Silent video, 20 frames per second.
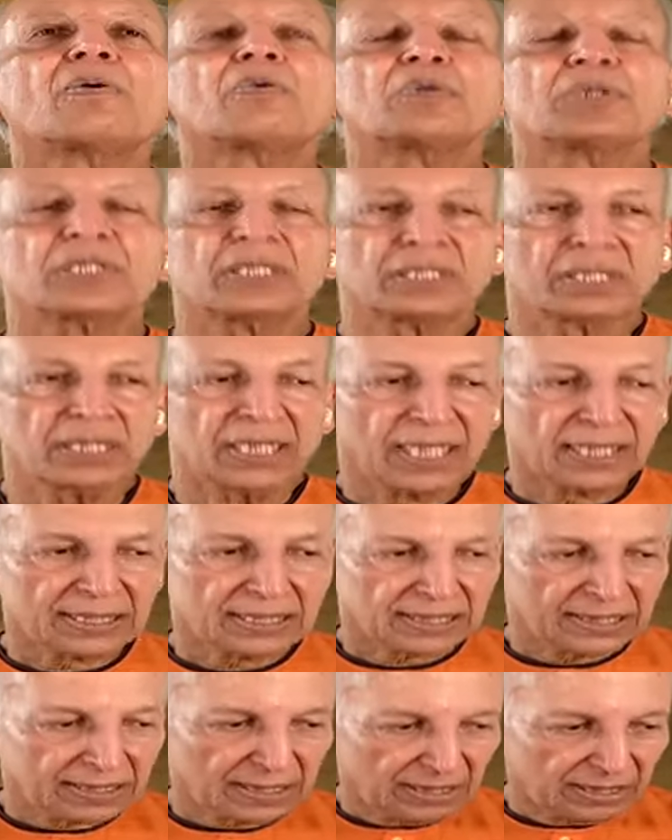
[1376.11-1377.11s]
With a
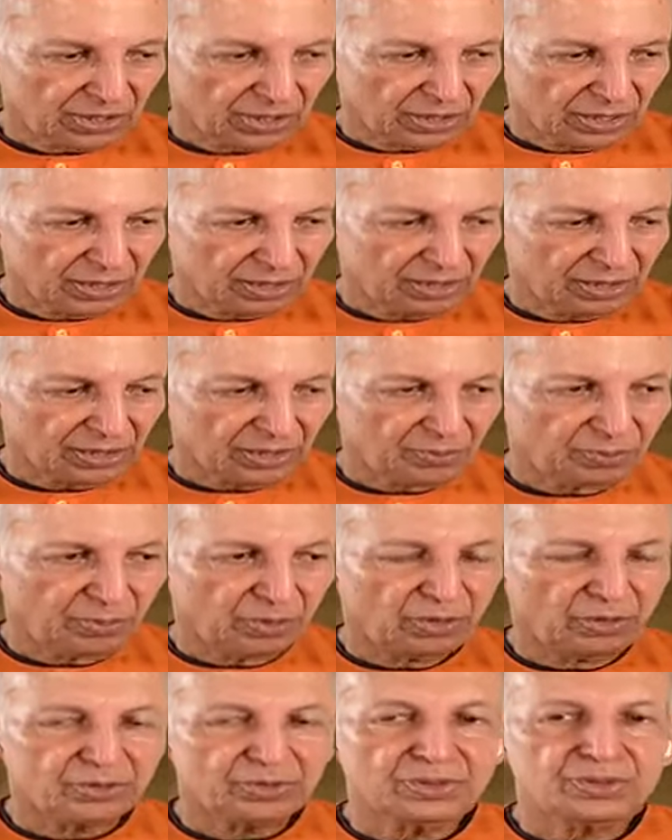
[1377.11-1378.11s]
relaxation
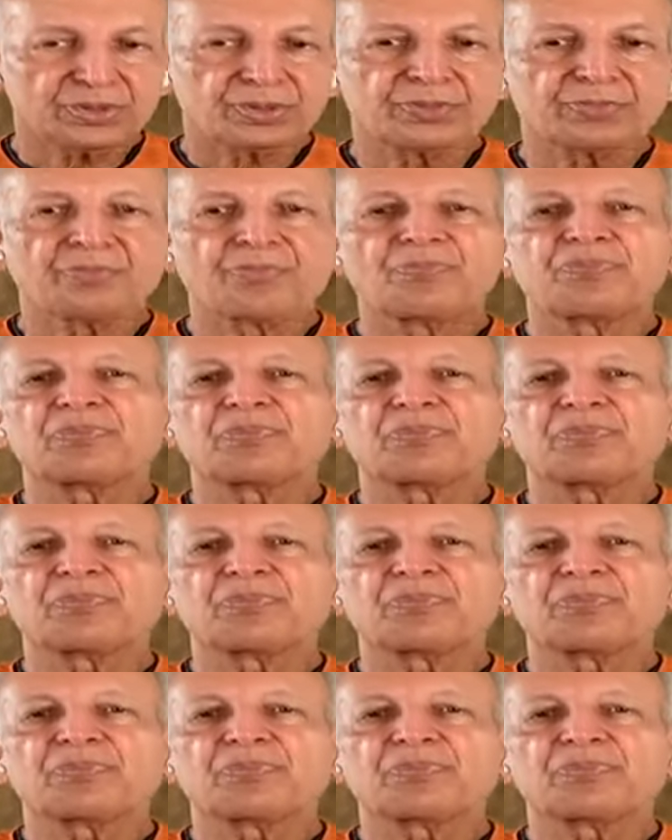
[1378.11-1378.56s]
response,